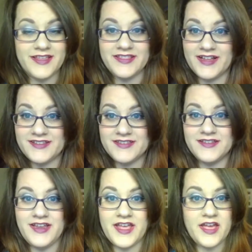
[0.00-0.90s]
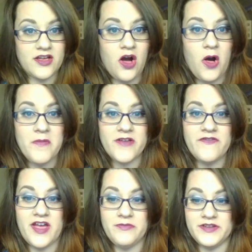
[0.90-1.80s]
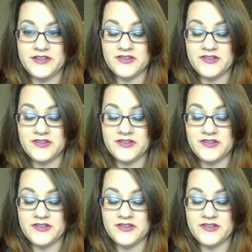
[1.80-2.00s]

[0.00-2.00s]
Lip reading: that's the day I call my family.